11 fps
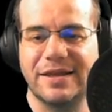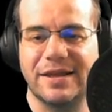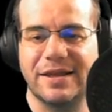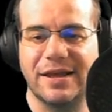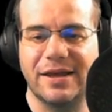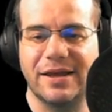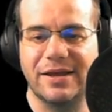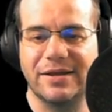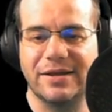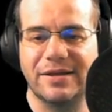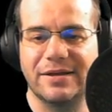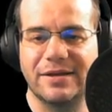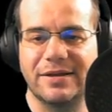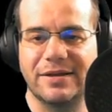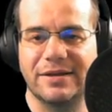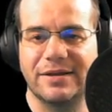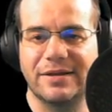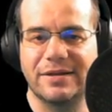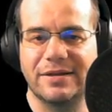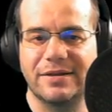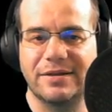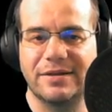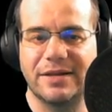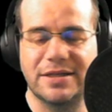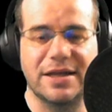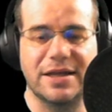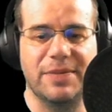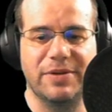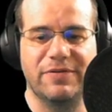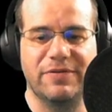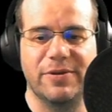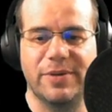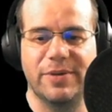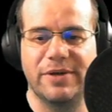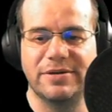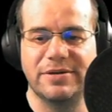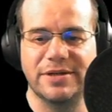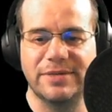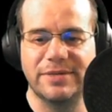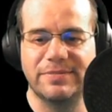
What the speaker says: uh, that's an epic faux pas, isn't it?